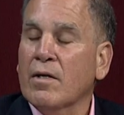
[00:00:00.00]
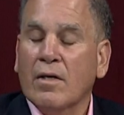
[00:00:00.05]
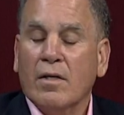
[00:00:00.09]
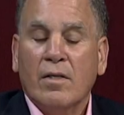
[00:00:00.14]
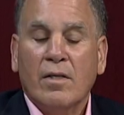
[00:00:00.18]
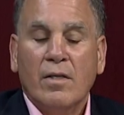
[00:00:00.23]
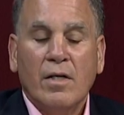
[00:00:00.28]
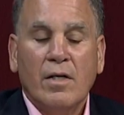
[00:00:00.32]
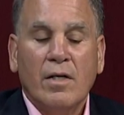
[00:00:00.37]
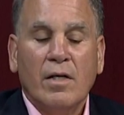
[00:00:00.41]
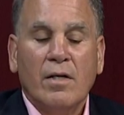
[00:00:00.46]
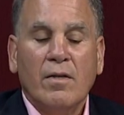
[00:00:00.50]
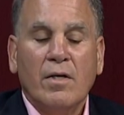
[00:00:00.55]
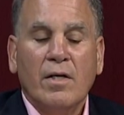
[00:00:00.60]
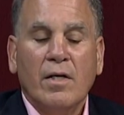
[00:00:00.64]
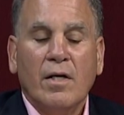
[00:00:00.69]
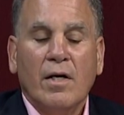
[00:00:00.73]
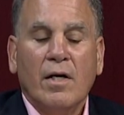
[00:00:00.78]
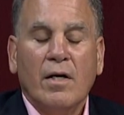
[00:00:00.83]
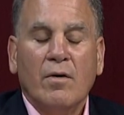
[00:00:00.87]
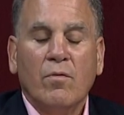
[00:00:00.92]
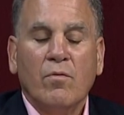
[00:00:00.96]

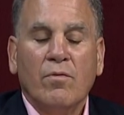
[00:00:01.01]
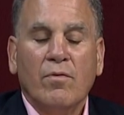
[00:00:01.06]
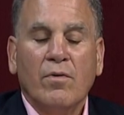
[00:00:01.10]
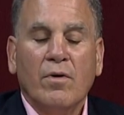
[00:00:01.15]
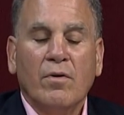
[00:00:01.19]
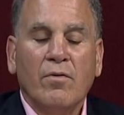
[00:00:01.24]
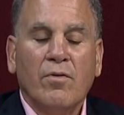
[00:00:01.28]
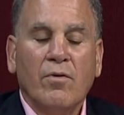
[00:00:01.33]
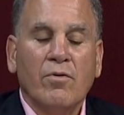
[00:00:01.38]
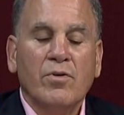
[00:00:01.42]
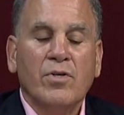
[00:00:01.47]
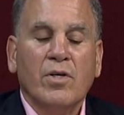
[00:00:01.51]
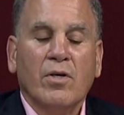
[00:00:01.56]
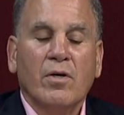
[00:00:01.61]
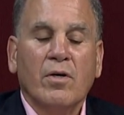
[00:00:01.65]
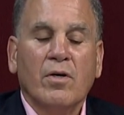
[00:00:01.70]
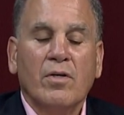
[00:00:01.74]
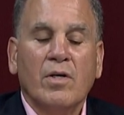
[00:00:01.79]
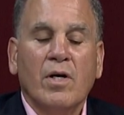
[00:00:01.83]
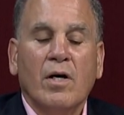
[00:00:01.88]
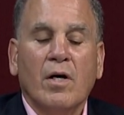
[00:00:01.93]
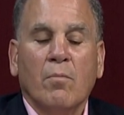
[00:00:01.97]
the third
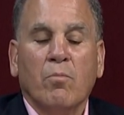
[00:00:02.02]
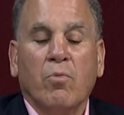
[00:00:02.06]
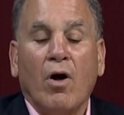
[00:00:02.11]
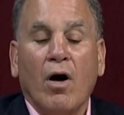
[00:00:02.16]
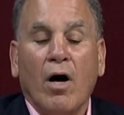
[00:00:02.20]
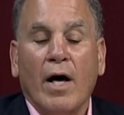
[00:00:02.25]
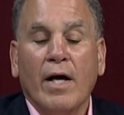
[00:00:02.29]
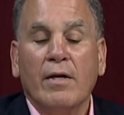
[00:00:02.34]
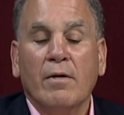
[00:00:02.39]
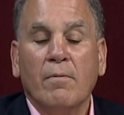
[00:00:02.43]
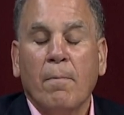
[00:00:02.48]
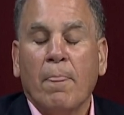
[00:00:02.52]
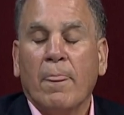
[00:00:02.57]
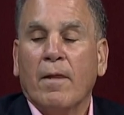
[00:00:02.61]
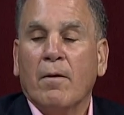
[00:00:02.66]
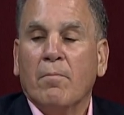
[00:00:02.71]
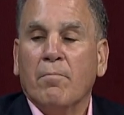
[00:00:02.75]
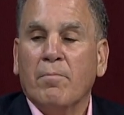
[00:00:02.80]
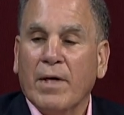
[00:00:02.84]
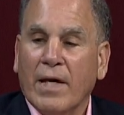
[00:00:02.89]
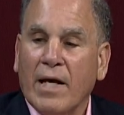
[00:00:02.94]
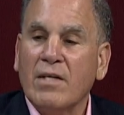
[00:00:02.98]
year abroad.
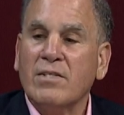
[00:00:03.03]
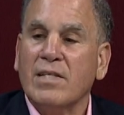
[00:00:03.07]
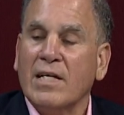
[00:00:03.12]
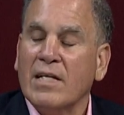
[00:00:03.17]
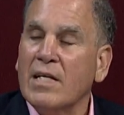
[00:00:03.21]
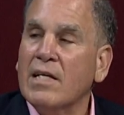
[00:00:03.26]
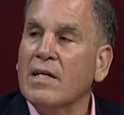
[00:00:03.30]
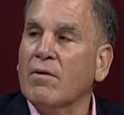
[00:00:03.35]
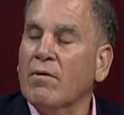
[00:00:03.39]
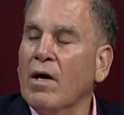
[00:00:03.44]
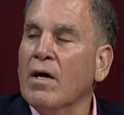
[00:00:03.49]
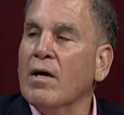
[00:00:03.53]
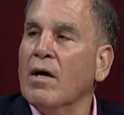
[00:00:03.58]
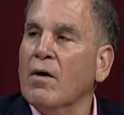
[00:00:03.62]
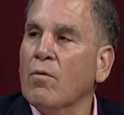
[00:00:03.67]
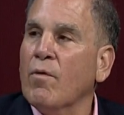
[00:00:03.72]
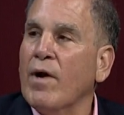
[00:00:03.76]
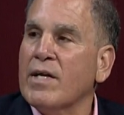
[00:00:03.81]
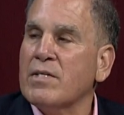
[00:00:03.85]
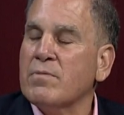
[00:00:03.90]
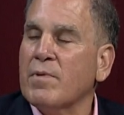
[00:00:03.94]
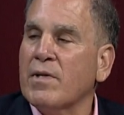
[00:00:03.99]
Because they need a
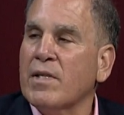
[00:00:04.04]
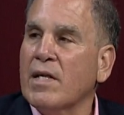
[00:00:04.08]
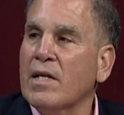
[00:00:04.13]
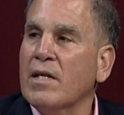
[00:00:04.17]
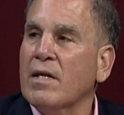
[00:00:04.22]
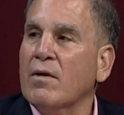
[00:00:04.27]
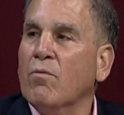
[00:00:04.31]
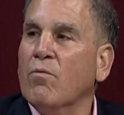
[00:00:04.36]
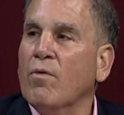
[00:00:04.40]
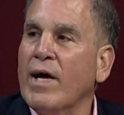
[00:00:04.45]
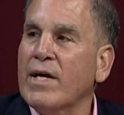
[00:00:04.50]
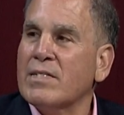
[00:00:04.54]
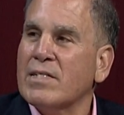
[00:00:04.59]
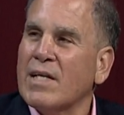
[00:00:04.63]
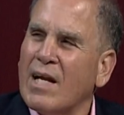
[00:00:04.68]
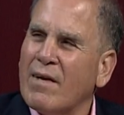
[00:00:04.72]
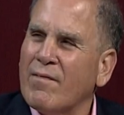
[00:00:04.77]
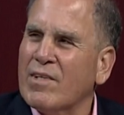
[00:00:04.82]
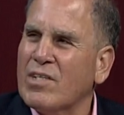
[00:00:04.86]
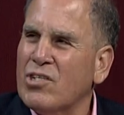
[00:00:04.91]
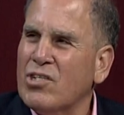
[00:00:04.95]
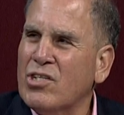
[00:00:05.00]
respite. They need a rest,
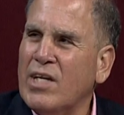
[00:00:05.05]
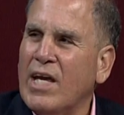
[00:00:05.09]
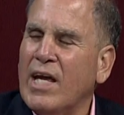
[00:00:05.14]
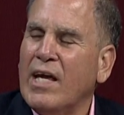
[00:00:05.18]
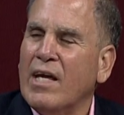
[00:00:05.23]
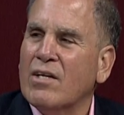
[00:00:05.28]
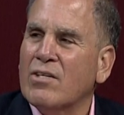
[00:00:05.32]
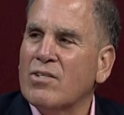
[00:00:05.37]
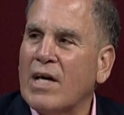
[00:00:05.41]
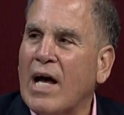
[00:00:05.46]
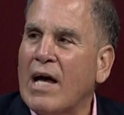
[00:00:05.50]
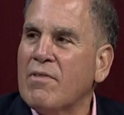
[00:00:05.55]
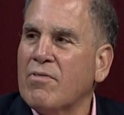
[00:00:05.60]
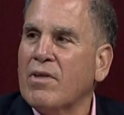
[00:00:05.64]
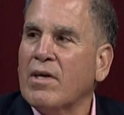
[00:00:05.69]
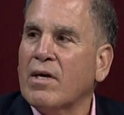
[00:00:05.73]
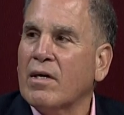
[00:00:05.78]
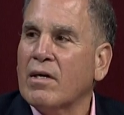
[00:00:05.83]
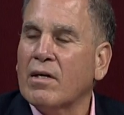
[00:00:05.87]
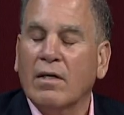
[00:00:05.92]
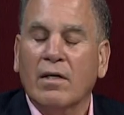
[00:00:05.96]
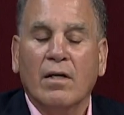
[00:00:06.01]
kind of a change, I
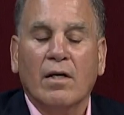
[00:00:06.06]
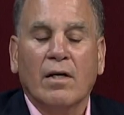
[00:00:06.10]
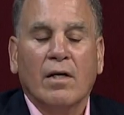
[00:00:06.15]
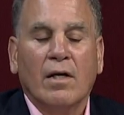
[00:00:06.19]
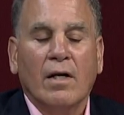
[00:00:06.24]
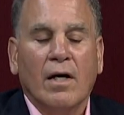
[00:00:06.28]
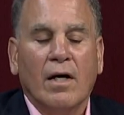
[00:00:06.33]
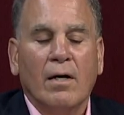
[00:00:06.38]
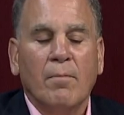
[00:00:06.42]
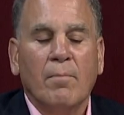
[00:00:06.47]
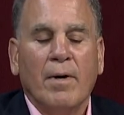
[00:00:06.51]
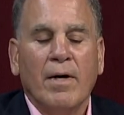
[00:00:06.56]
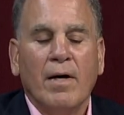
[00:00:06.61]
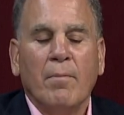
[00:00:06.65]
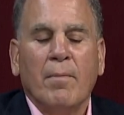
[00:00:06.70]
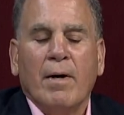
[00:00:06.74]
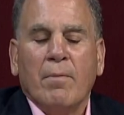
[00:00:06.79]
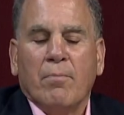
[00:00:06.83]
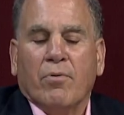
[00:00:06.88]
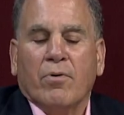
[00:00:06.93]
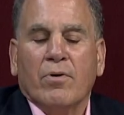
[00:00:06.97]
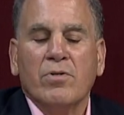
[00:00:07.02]
think.
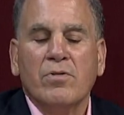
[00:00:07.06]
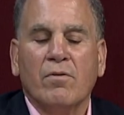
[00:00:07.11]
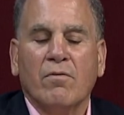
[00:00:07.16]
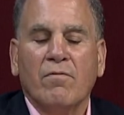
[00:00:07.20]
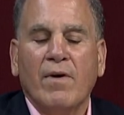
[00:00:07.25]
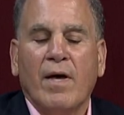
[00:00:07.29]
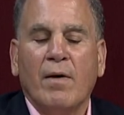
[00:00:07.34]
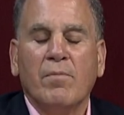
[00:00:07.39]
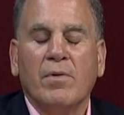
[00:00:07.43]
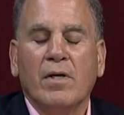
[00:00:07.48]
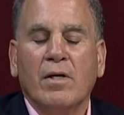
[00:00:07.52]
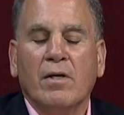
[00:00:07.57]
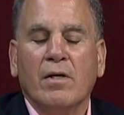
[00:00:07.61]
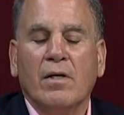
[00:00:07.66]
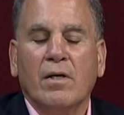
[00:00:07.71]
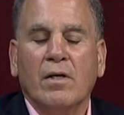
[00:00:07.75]
My personal family